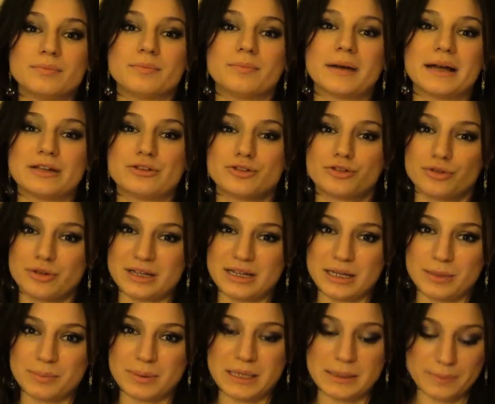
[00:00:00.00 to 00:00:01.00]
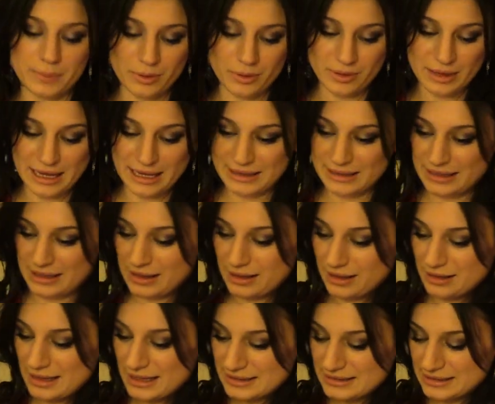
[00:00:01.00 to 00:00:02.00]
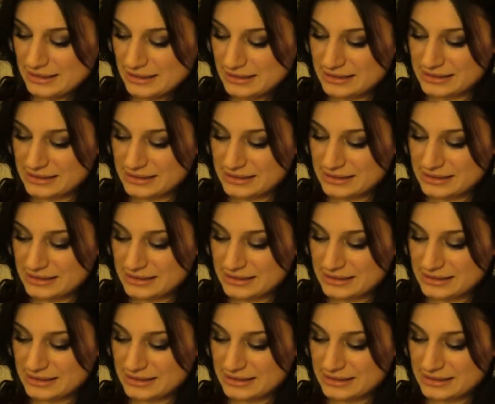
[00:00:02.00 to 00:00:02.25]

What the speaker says: by treating people and then collecting